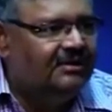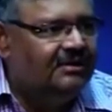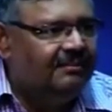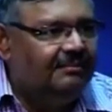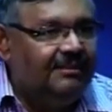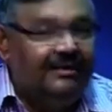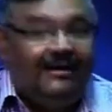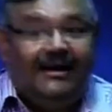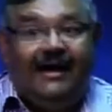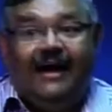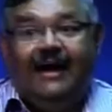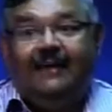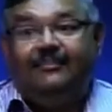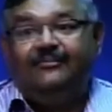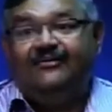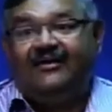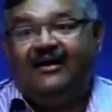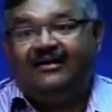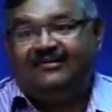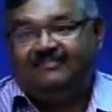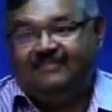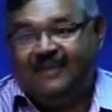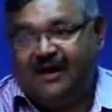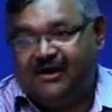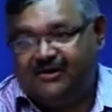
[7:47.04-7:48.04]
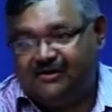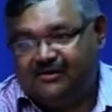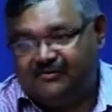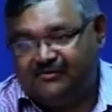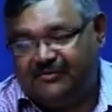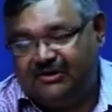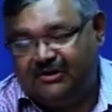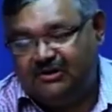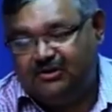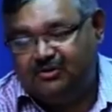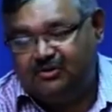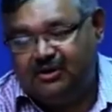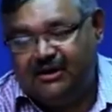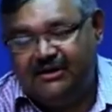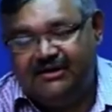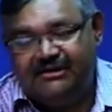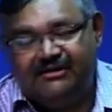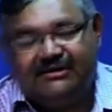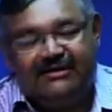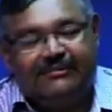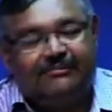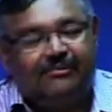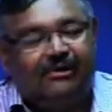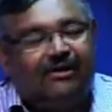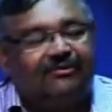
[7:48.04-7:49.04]
perhaps as part of a dual
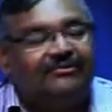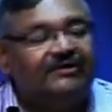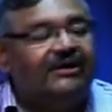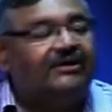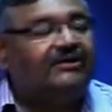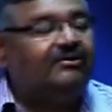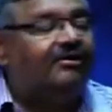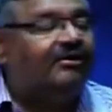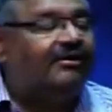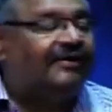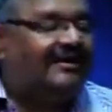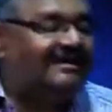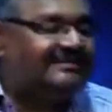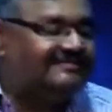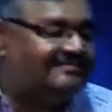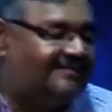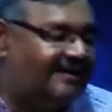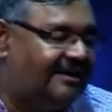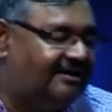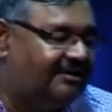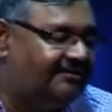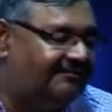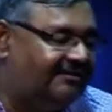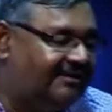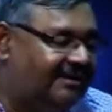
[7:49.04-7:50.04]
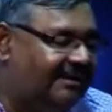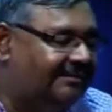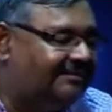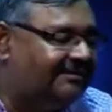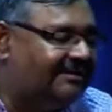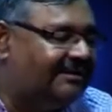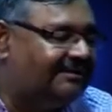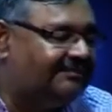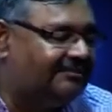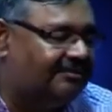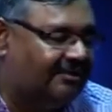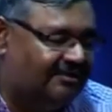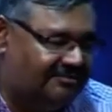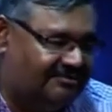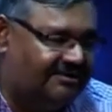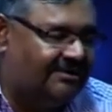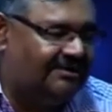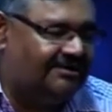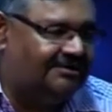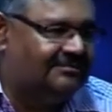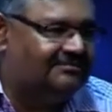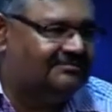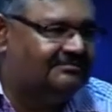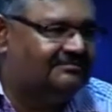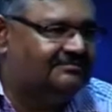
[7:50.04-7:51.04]
degree project or as part of an MTech project.
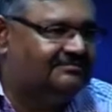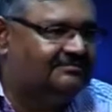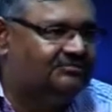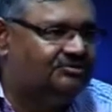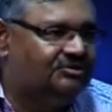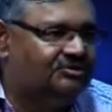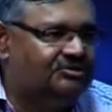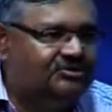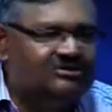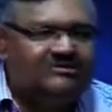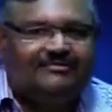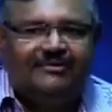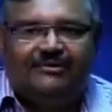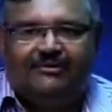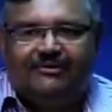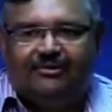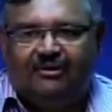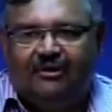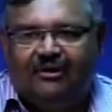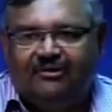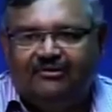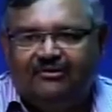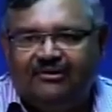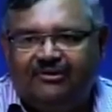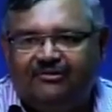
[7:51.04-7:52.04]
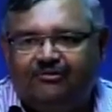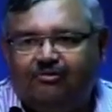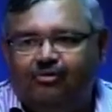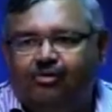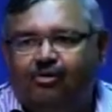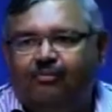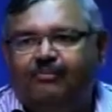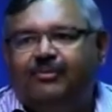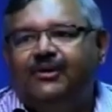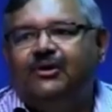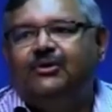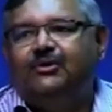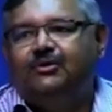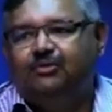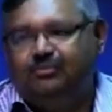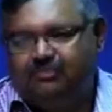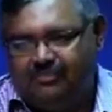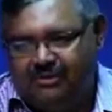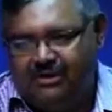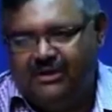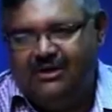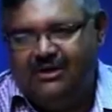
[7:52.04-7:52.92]
So this methodology is open to